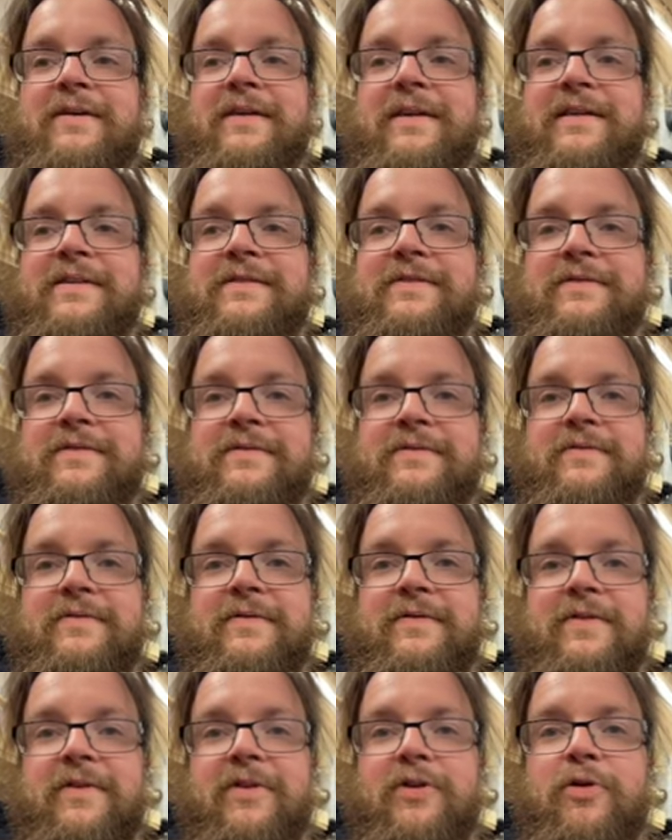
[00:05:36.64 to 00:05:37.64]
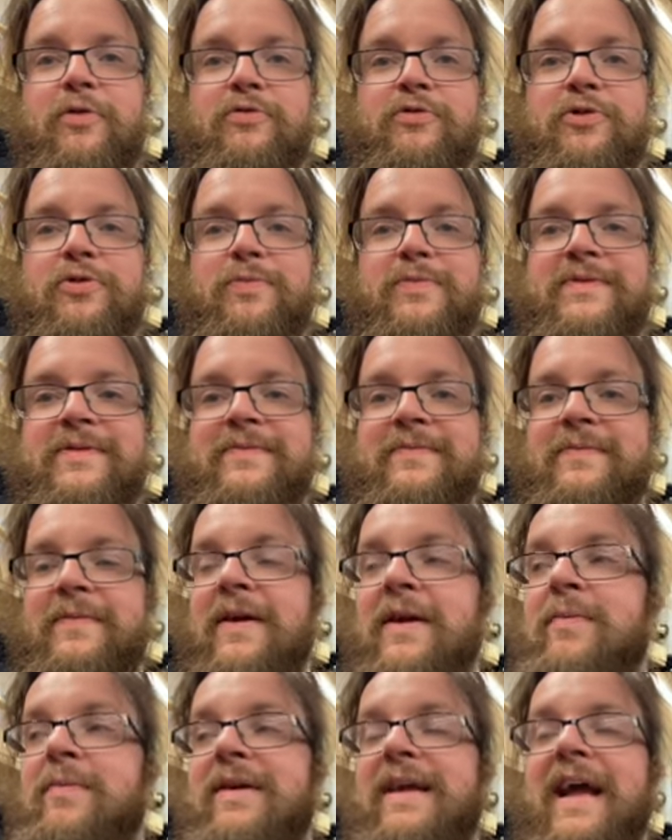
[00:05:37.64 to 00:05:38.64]
and the YouTubes.
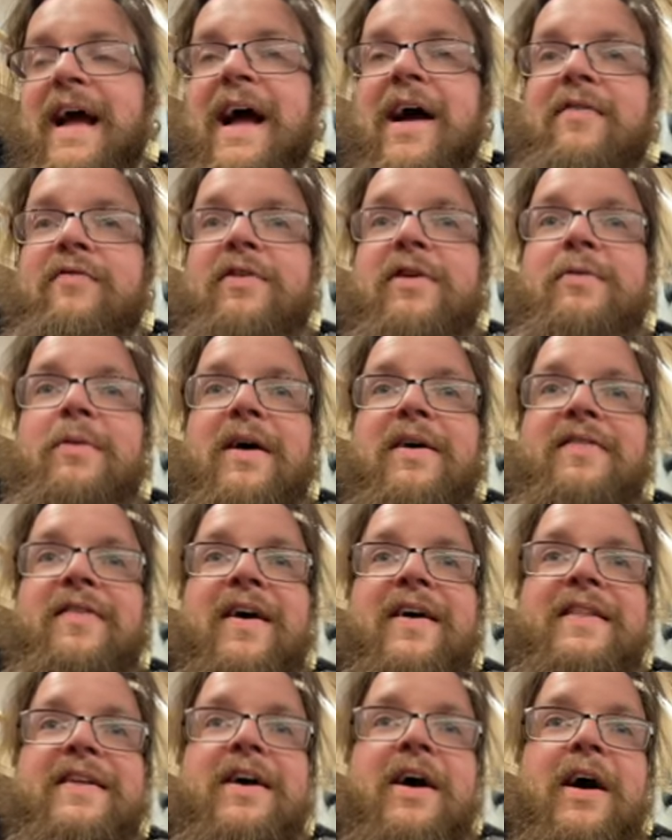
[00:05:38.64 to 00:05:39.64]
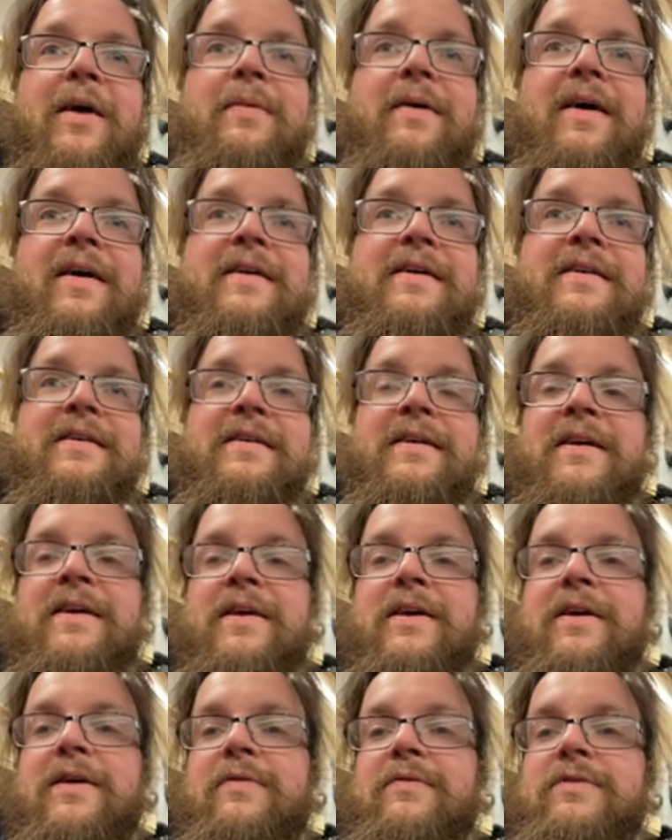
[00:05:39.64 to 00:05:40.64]
But yeah, free Wi-Fi in the car park.
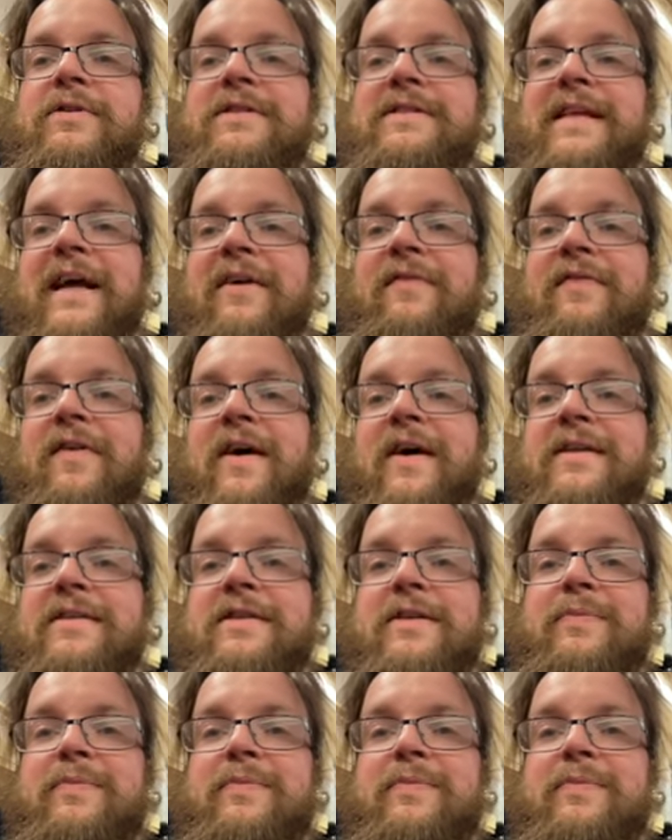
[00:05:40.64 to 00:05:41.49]
We just set a fire to the